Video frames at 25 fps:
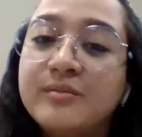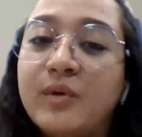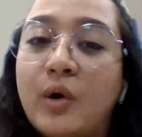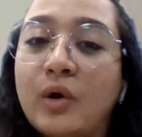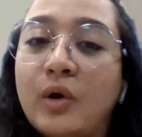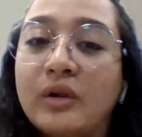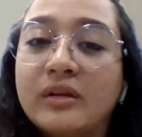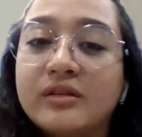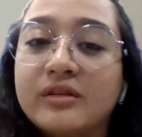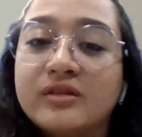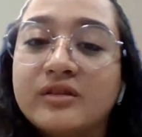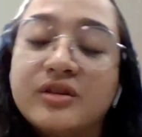the
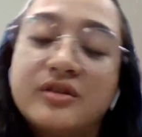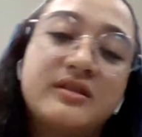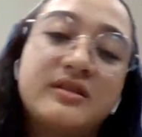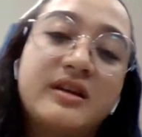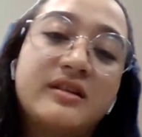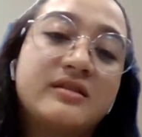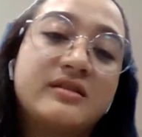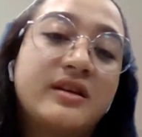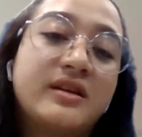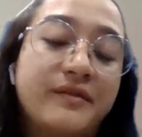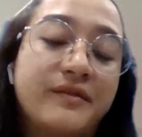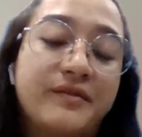small
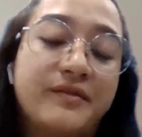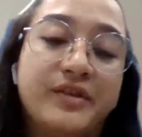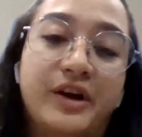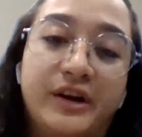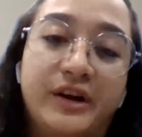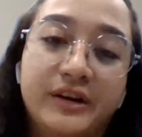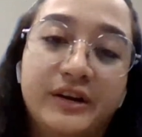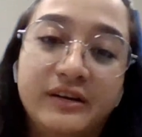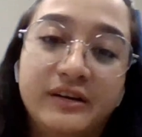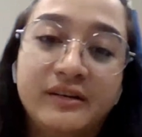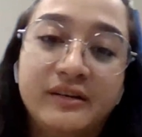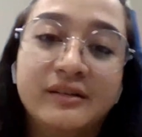success that
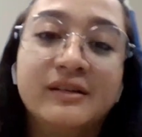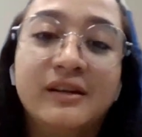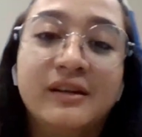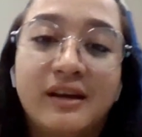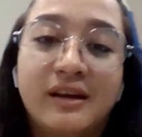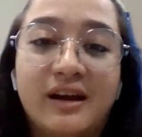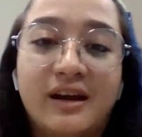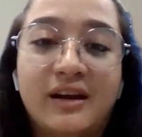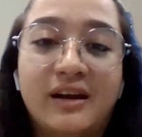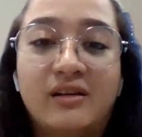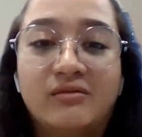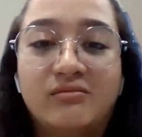you've done
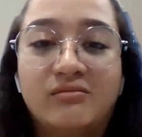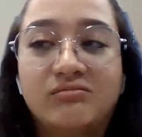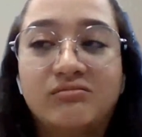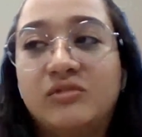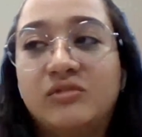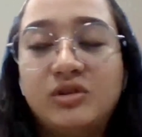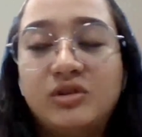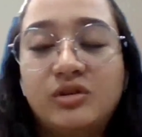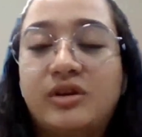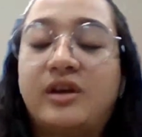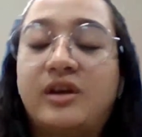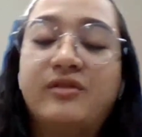
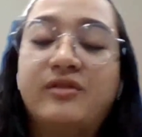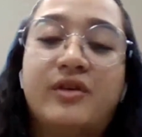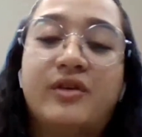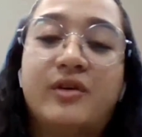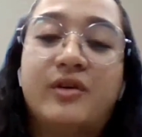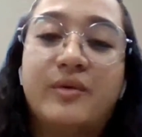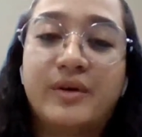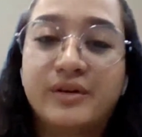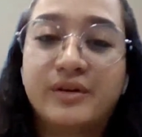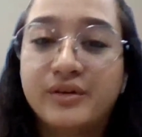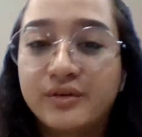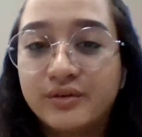and
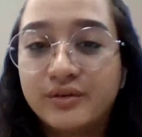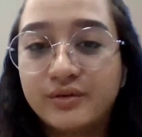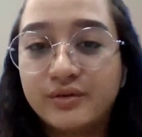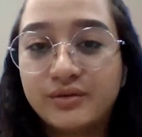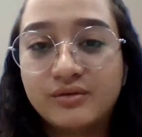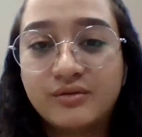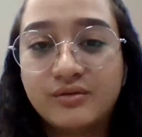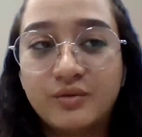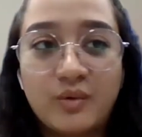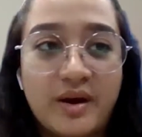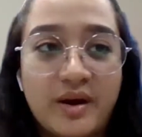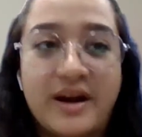looking forward
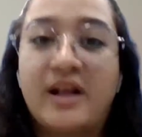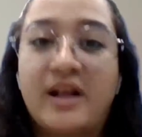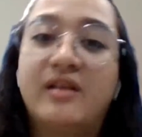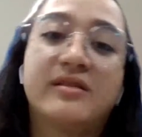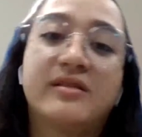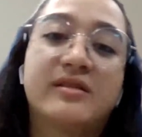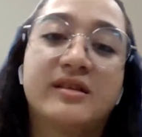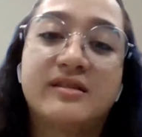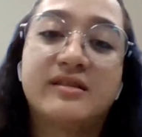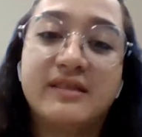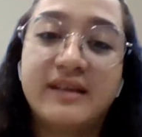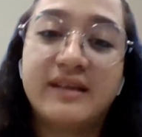to
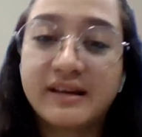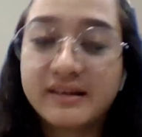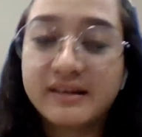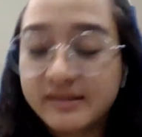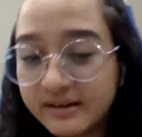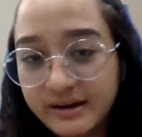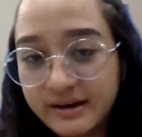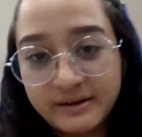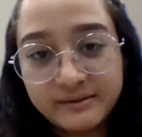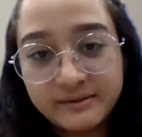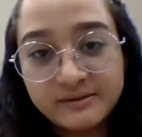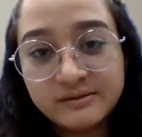what else
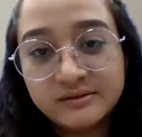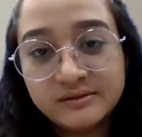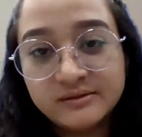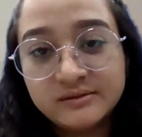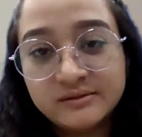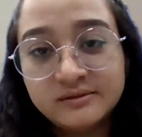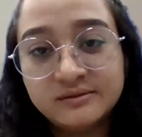is next.